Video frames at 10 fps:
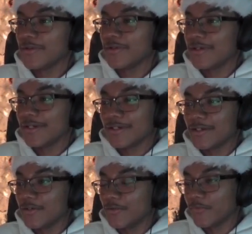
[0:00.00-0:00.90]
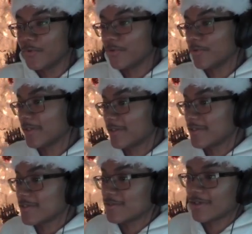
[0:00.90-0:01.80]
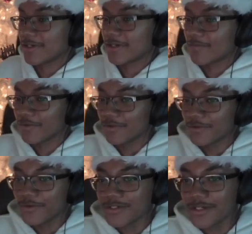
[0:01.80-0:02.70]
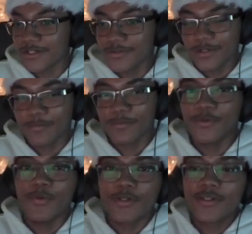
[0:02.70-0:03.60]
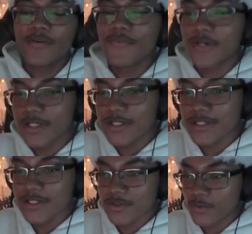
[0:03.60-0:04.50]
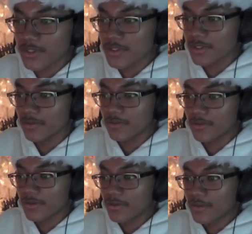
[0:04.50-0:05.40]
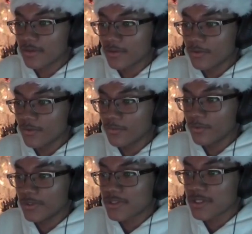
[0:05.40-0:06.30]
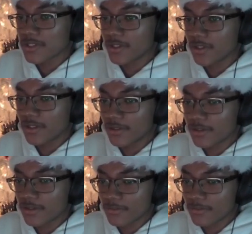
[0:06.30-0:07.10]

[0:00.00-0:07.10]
Like, yo, if you don't get this, you gotta have the lowest IQ. Like, bro, what the fuck is this question? Which does he like?